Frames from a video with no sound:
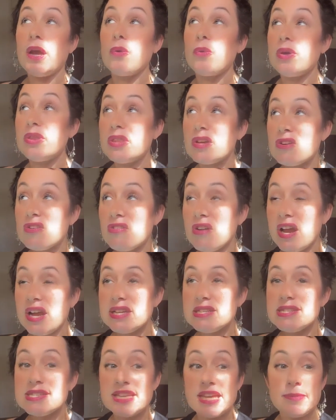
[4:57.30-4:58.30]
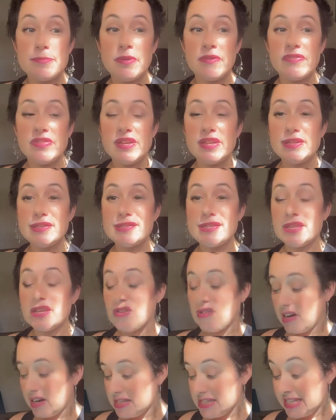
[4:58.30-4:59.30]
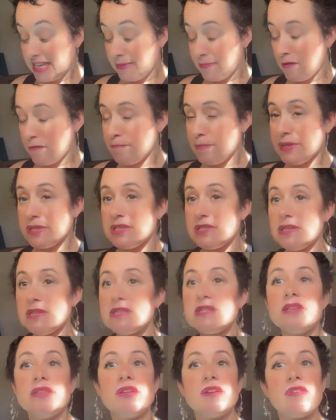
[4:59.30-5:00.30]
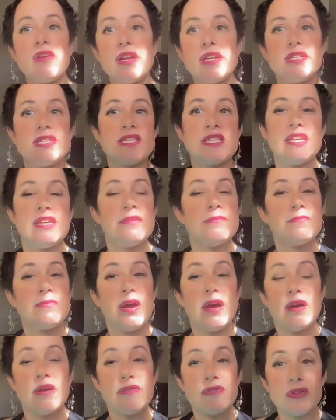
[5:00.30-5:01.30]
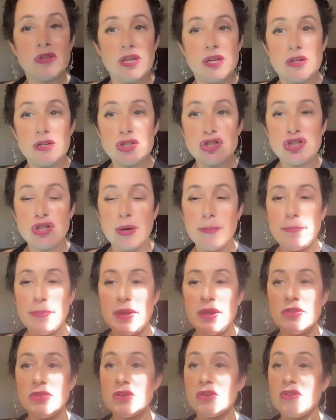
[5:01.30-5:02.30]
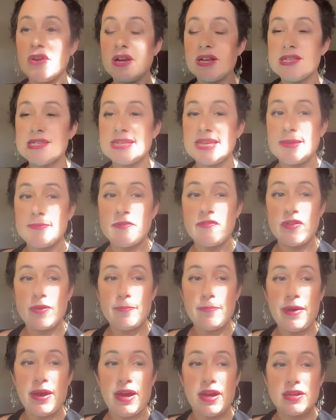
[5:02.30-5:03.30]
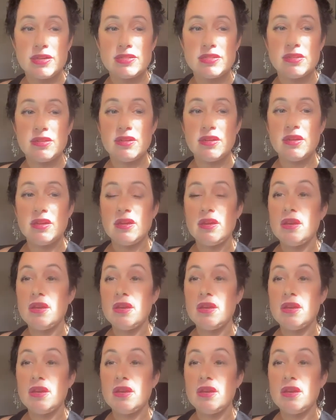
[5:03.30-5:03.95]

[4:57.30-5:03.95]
Now, in the grand scheme of things, in the grand scheme of business, in the grand scheme of leadership, in the grand scheme of impact,